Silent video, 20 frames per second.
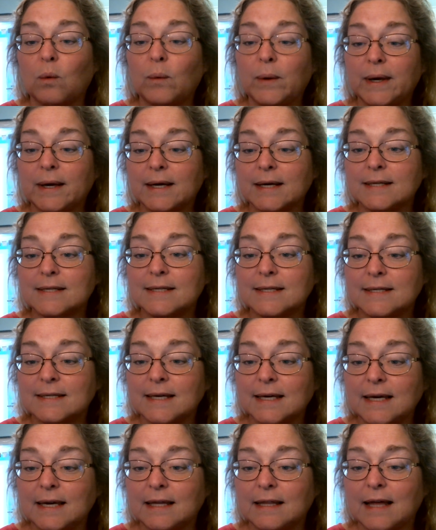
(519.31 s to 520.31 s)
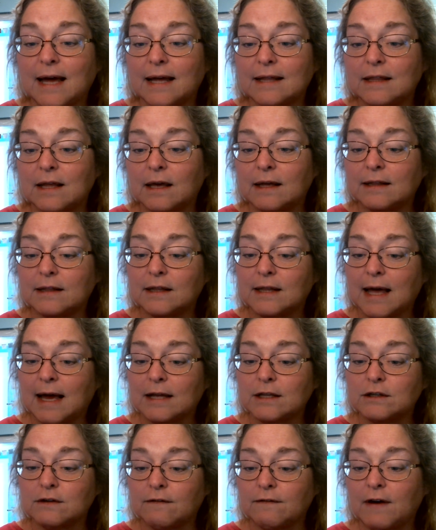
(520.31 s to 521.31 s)
we can see that
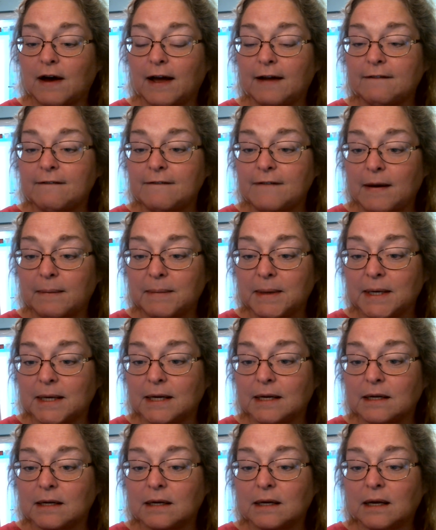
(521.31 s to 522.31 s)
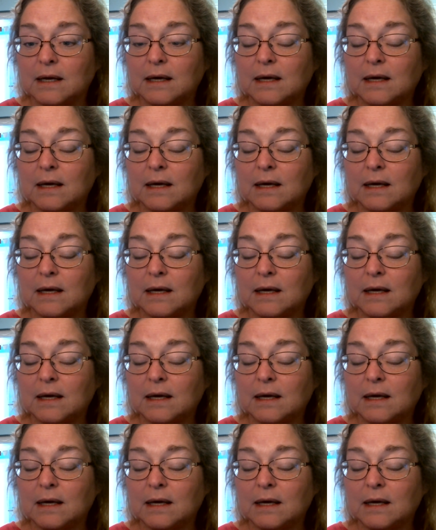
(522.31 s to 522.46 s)
divine feminine